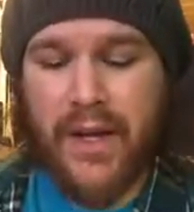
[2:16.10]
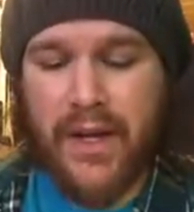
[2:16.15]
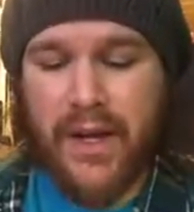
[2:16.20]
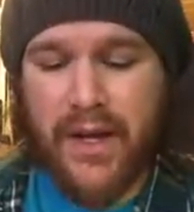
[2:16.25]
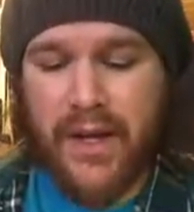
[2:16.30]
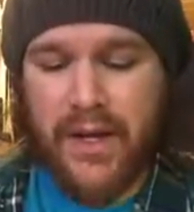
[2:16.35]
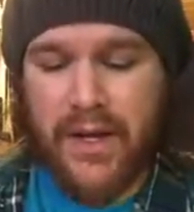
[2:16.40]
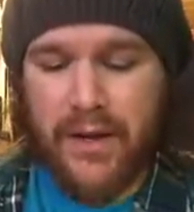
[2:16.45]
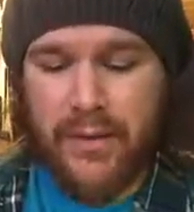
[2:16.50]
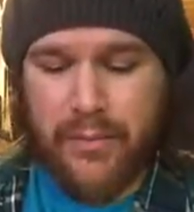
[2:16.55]

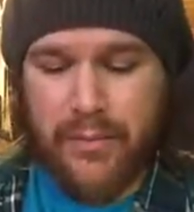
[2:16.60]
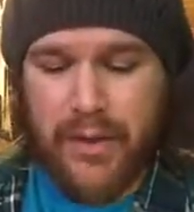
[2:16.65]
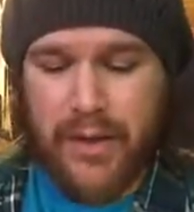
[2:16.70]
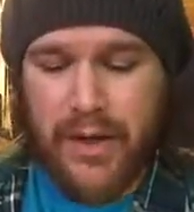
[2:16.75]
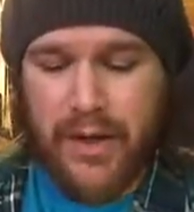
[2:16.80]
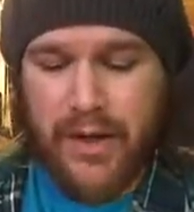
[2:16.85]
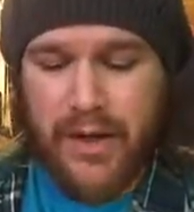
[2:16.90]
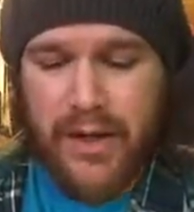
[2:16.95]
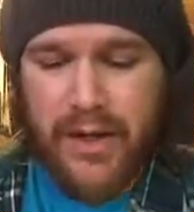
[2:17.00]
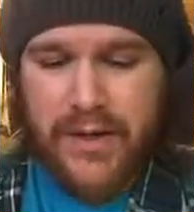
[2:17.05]

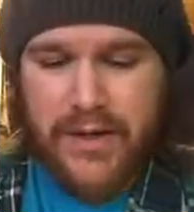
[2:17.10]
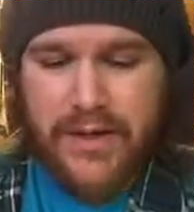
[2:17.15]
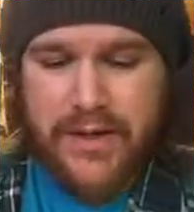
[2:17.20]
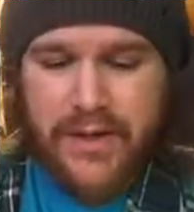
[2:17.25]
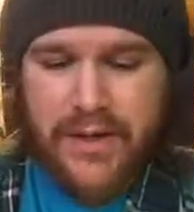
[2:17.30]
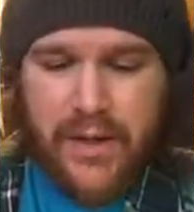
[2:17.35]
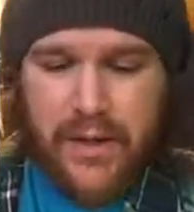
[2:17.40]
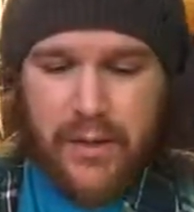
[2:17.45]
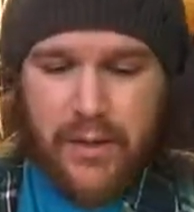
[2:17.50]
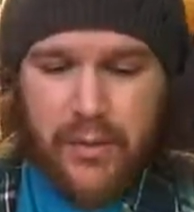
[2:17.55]
All right,
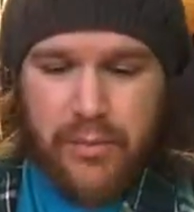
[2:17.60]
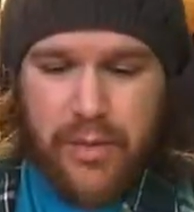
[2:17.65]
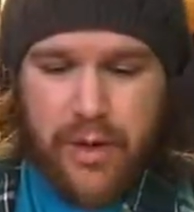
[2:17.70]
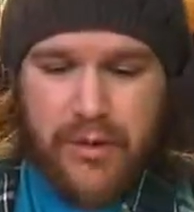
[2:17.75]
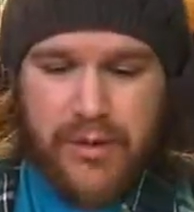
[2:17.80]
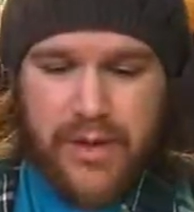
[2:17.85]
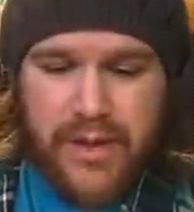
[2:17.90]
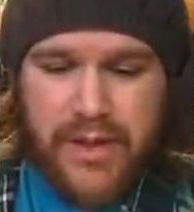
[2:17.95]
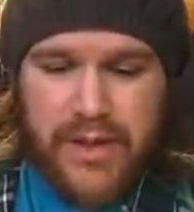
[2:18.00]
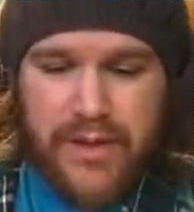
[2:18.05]
so my
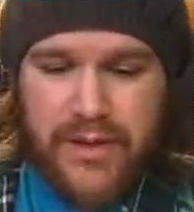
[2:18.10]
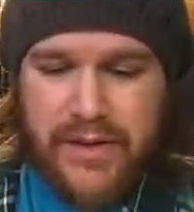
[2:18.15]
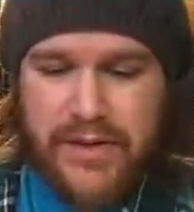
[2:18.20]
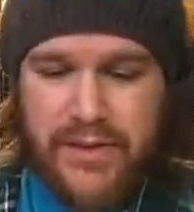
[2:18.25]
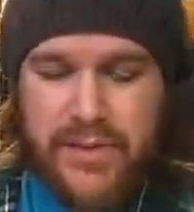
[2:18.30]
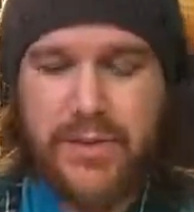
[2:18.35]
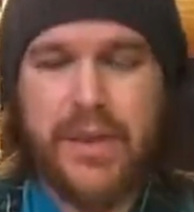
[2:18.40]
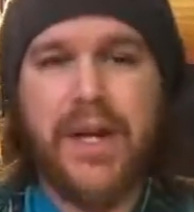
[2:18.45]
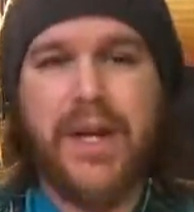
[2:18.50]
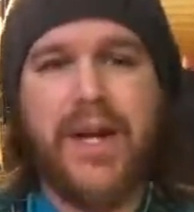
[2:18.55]
rundown
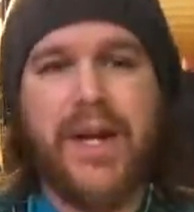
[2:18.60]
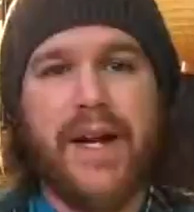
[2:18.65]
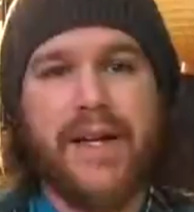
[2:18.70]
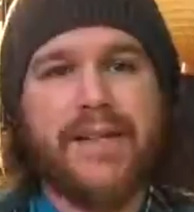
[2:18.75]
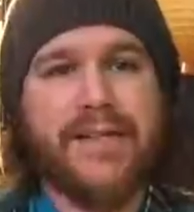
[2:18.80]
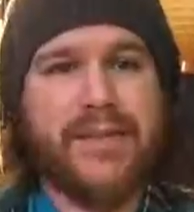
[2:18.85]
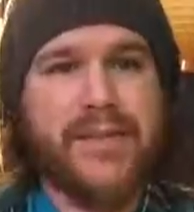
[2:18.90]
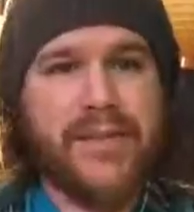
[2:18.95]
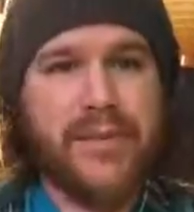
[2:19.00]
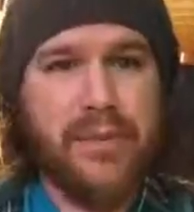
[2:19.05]
this week,
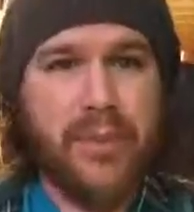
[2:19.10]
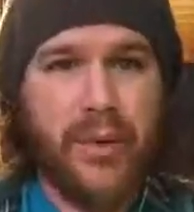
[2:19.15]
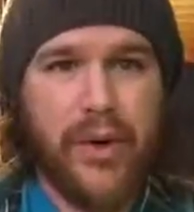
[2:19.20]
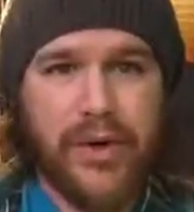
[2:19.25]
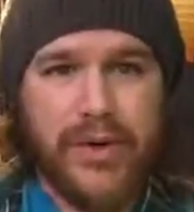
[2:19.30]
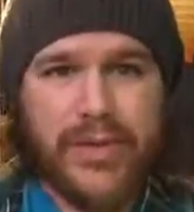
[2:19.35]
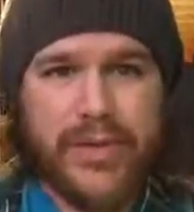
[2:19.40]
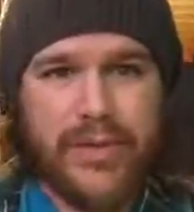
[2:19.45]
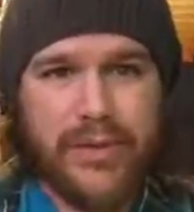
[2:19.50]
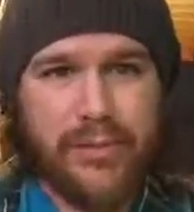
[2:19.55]
got 6
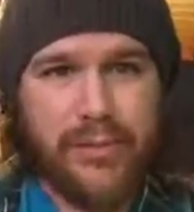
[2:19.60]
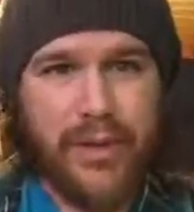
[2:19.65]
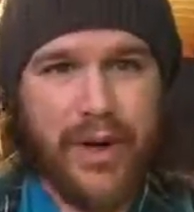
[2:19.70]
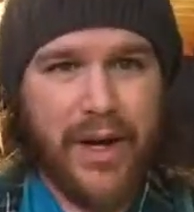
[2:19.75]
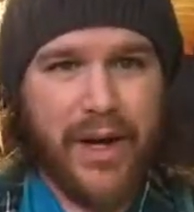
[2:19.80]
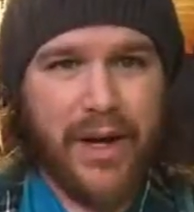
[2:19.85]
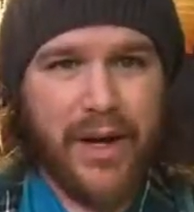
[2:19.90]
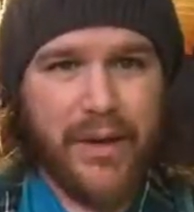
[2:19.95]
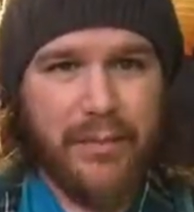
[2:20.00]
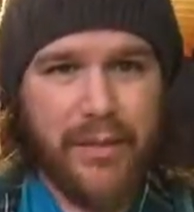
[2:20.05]
books.
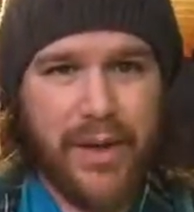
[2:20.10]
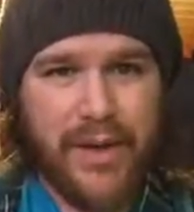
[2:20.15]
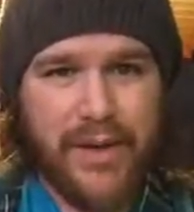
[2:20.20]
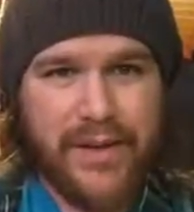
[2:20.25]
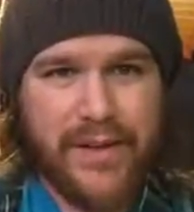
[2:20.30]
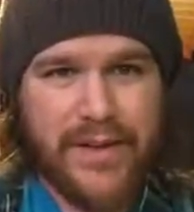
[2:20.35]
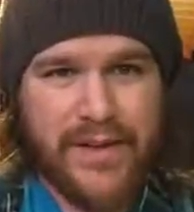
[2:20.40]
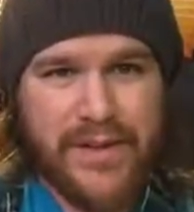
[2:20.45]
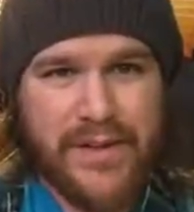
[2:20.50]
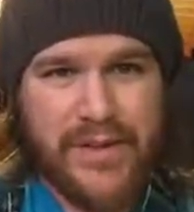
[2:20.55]
My
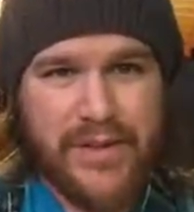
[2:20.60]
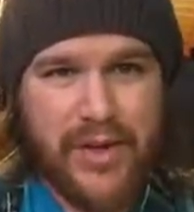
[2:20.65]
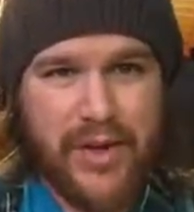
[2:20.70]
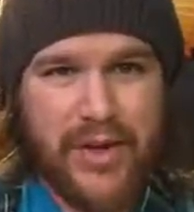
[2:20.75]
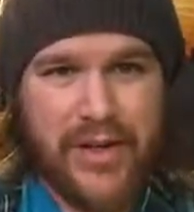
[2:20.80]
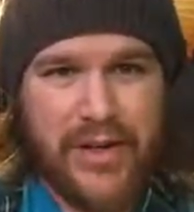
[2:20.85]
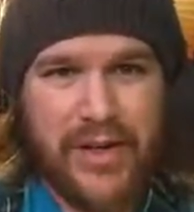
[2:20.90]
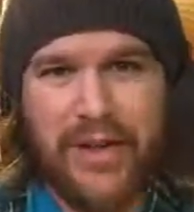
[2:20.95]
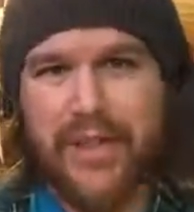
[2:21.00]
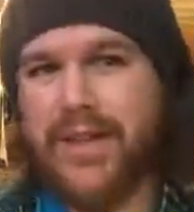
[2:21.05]
list is
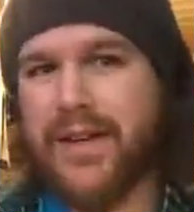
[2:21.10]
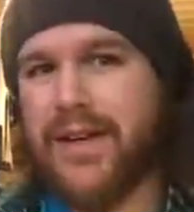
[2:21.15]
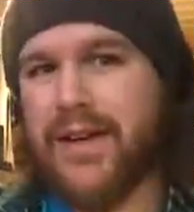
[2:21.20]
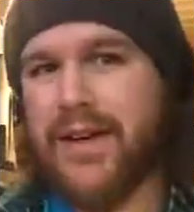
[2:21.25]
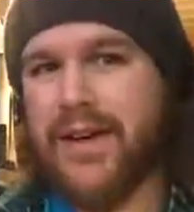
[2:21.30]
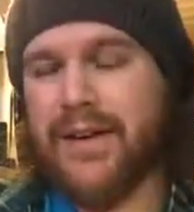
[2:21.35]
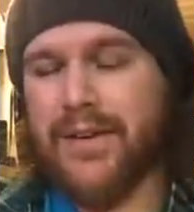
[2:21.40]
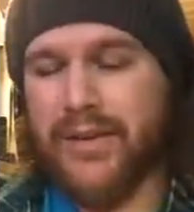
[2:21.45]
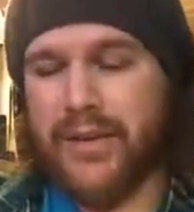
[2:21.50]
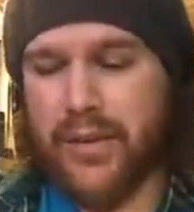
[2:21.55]
starting to thin
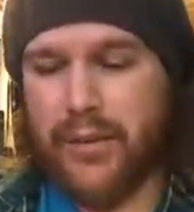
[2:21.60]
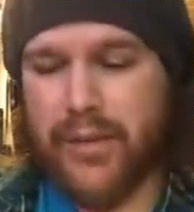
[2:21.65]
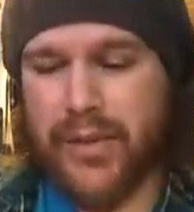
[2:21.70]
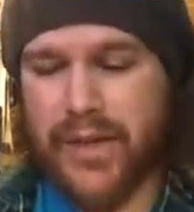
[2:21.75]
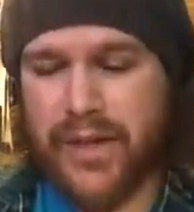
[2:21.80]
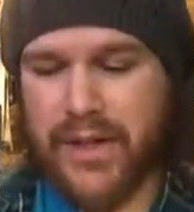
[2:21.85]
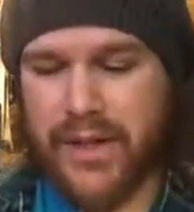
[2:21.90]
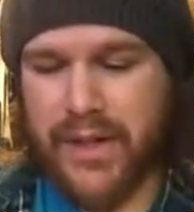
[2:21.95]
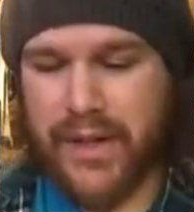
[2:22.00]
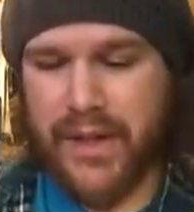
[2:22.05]
down a little
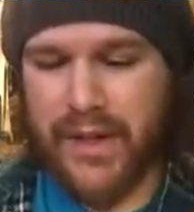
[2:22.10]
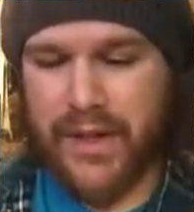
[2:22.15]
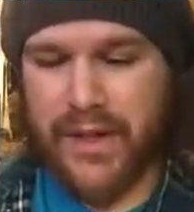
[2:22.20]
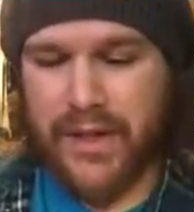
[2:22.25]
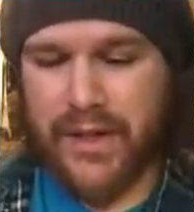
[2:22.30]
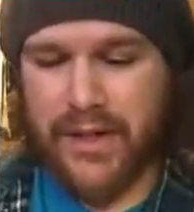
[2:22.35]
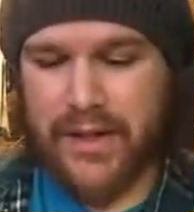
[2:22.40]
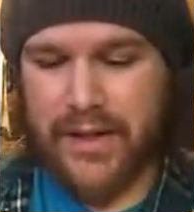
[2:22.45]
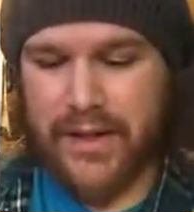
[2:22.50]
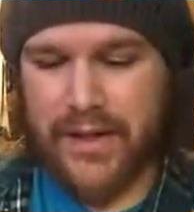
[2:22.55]
bit,
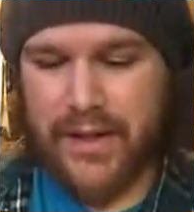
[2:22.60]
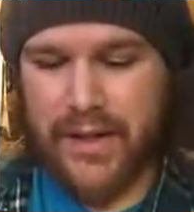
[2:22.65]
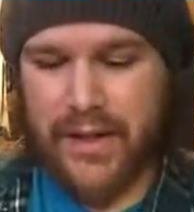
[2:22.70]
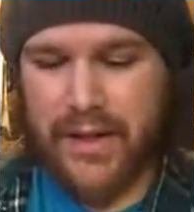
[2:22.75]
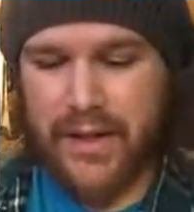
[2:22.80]
and